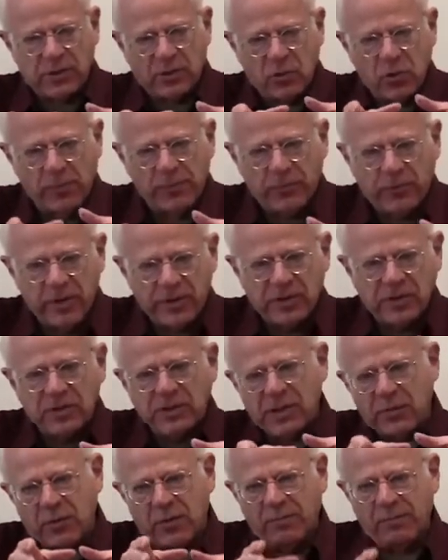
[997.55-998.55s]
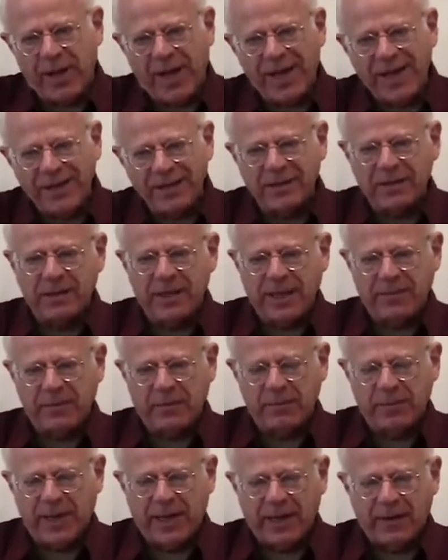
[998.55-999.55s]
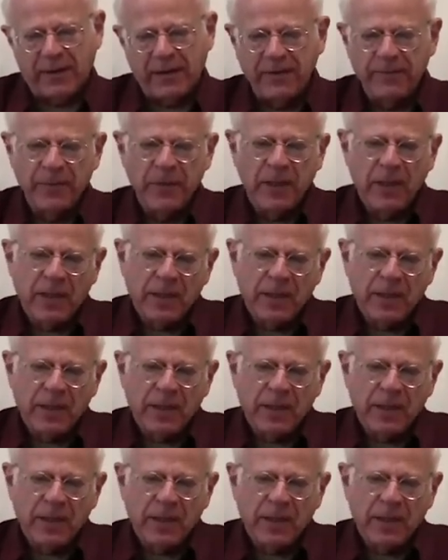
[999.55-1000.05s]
the corporations that were buying the labor power,